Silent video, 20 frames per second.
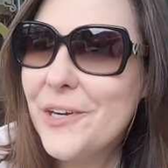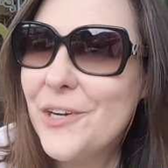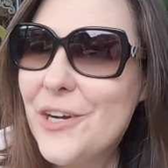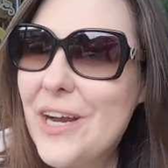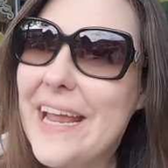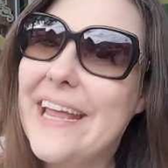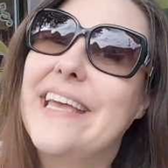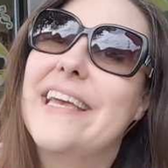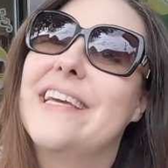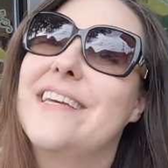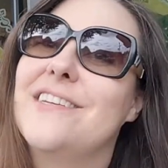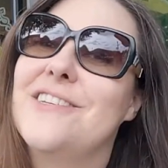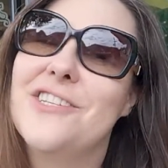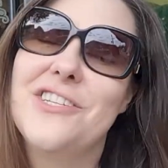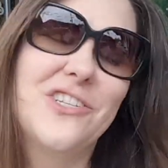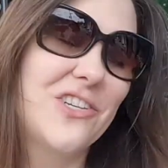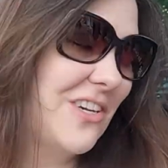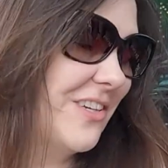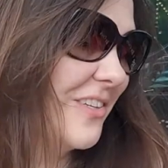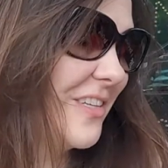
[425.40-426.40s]
butter
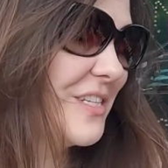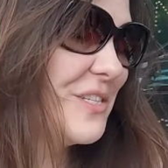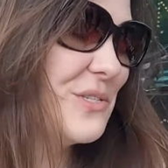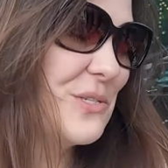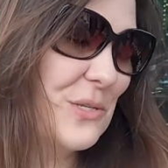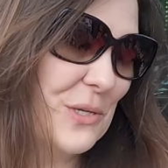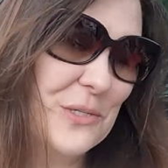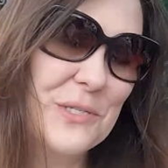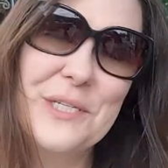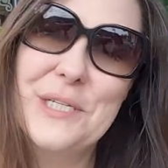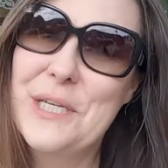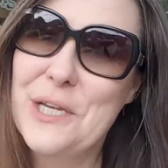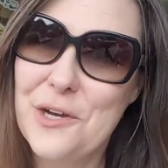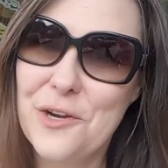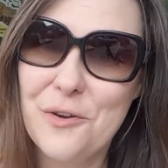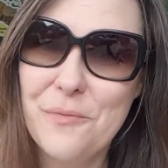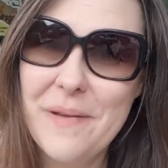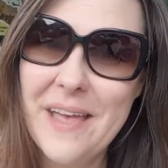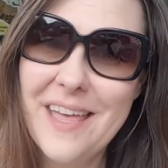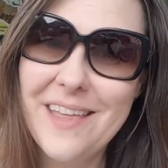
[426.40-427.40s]
and chocolate salted
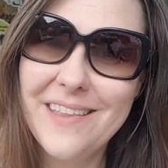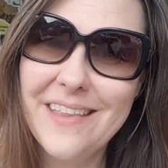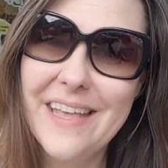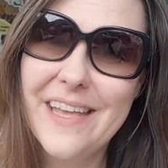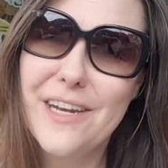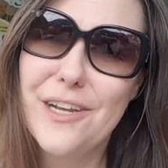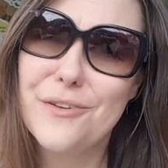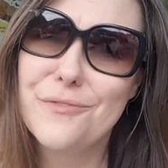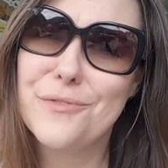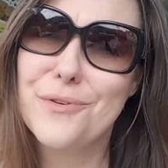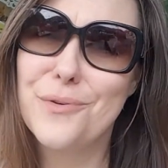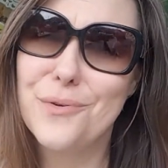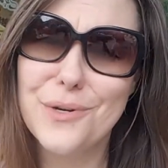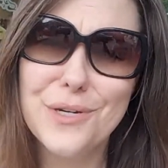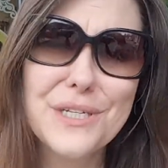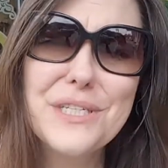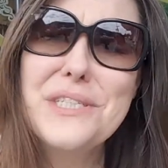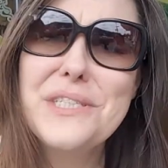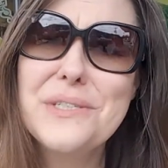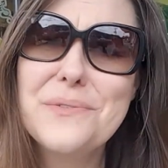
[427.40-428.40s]
caramel, and of
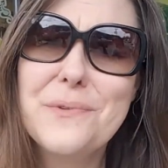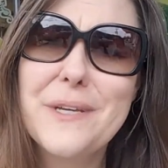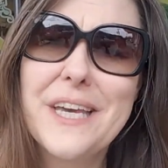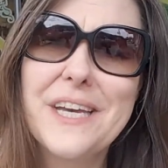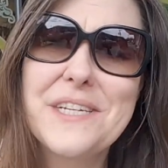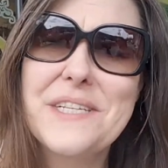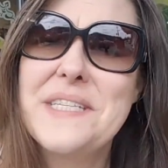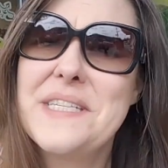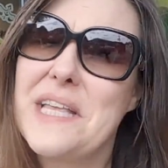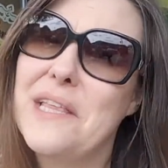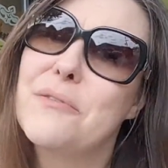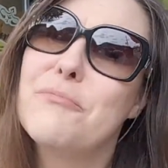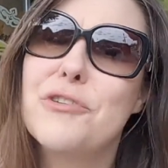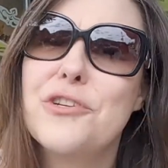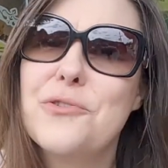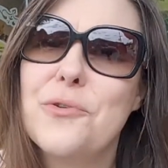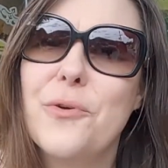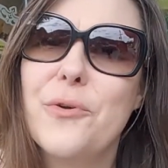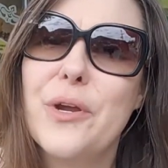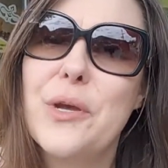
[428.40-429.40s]
course we got a
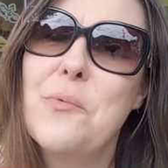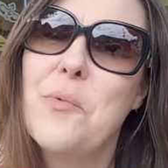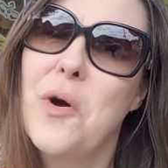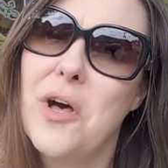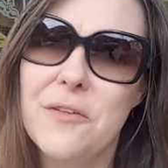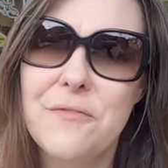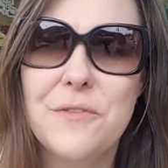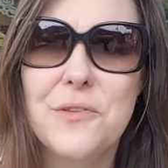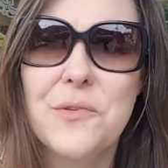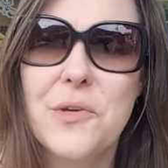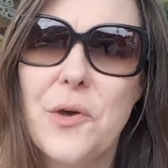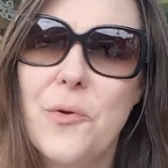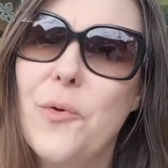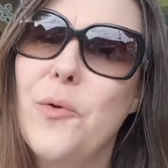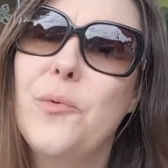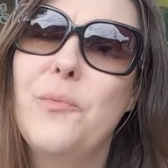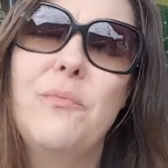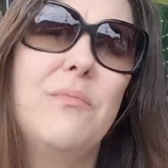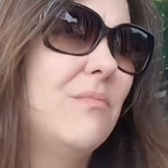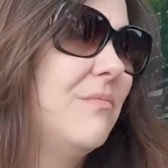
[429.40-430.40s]
celebratory waffle cone,